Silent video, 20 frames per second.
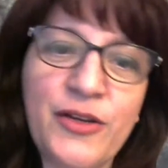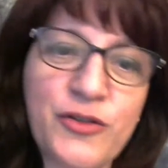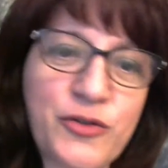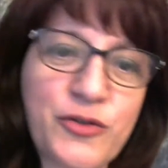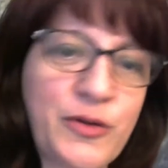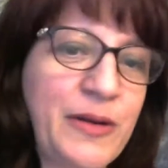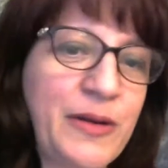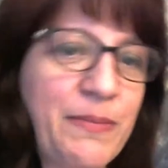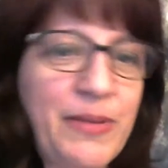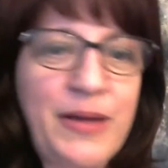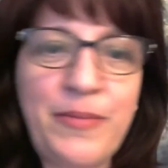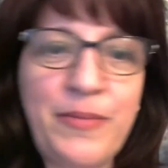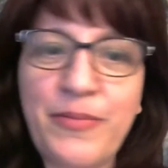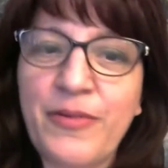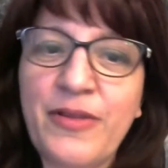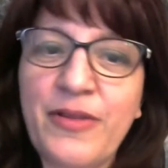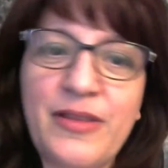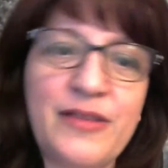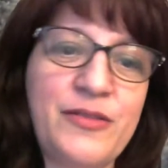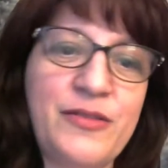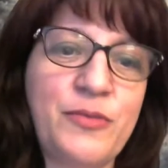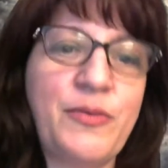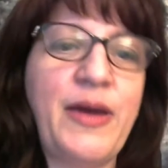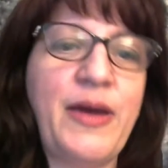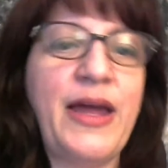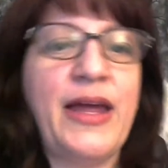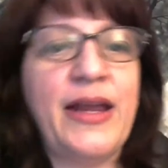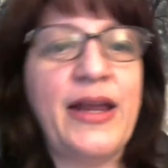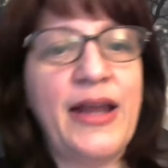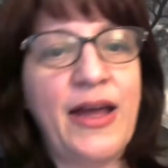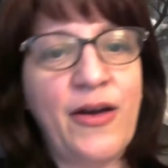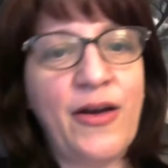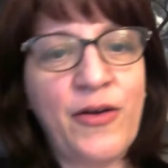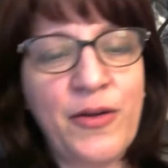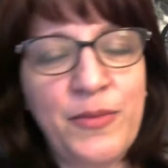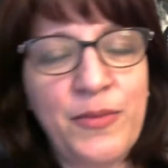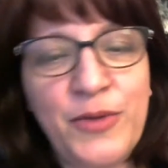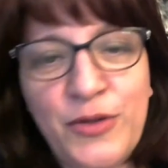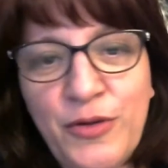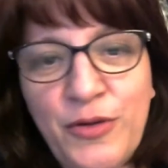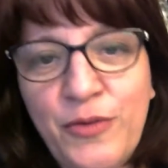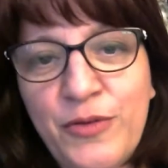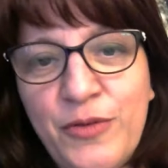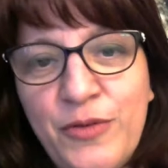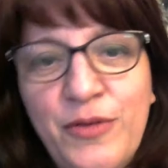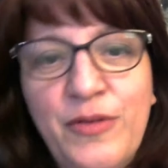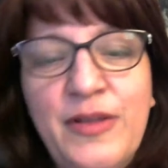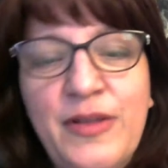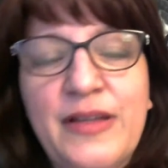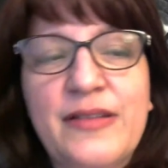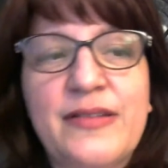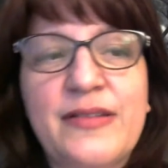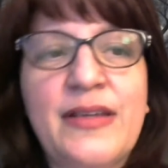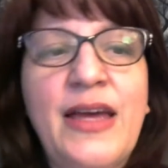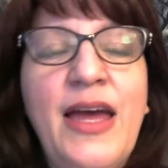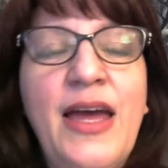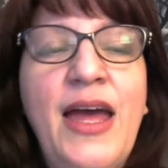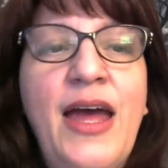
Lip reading: treat people this way, and how come you don't do this?